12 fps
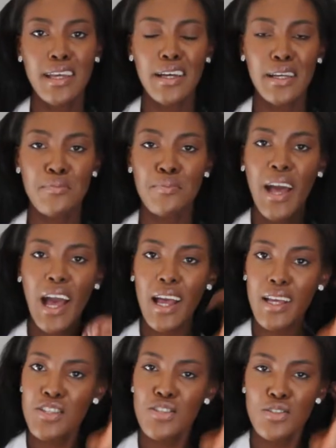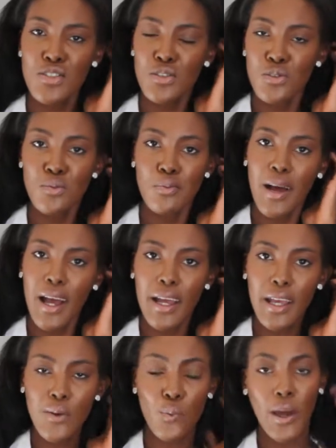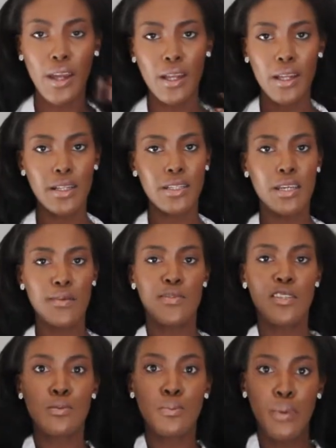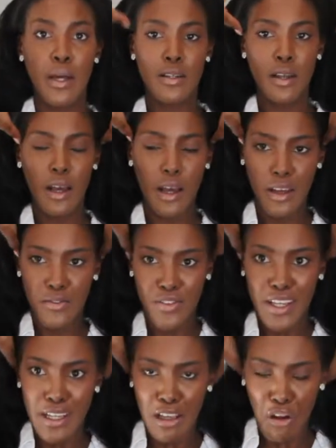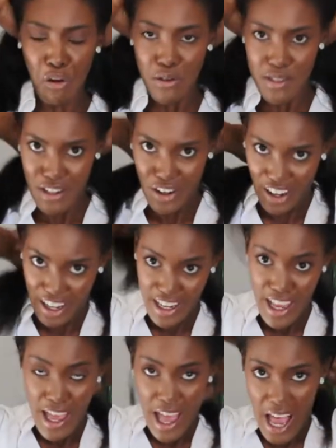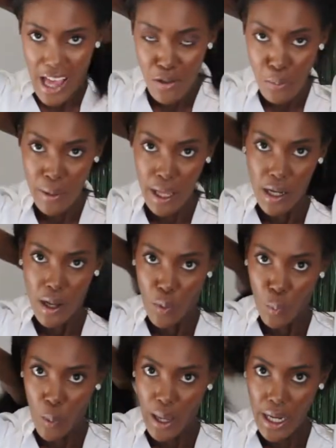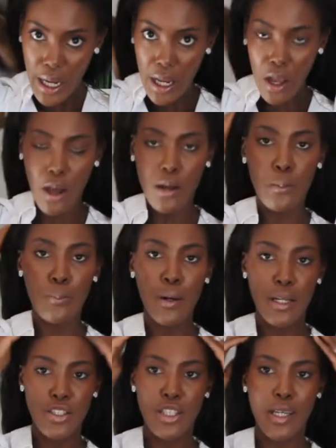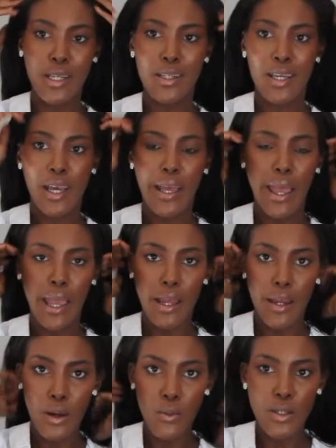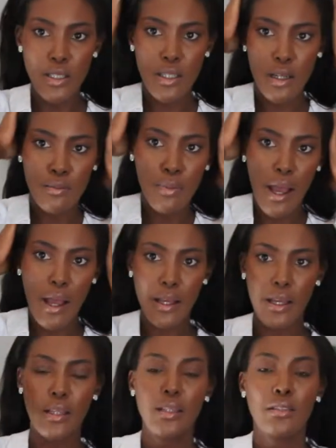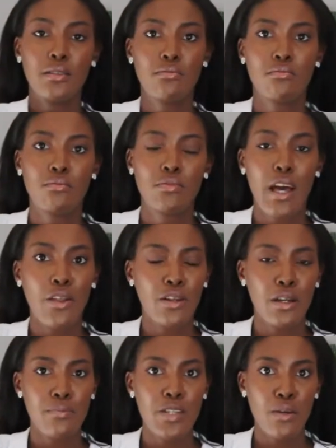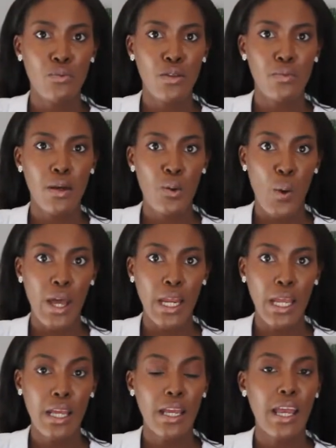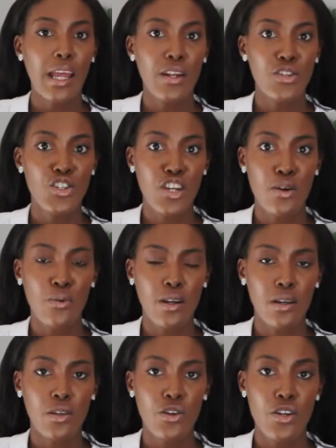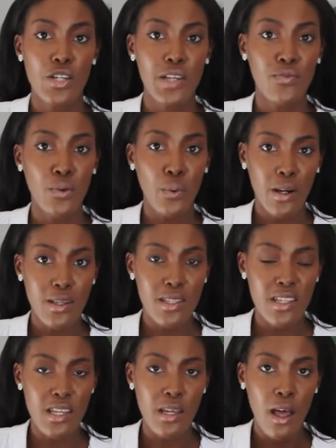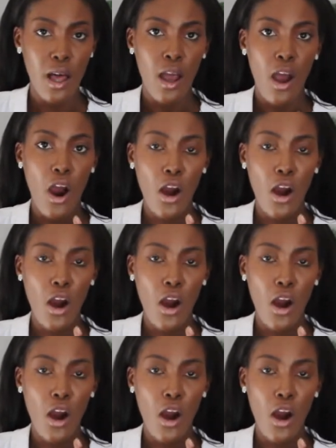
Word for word: guys, I am back to do my wedding tips but uh, video, sorry, how to plan a wedding on a budget. And I wanted to come back and now that I'm done with my wedding and share what I learned. If you want to see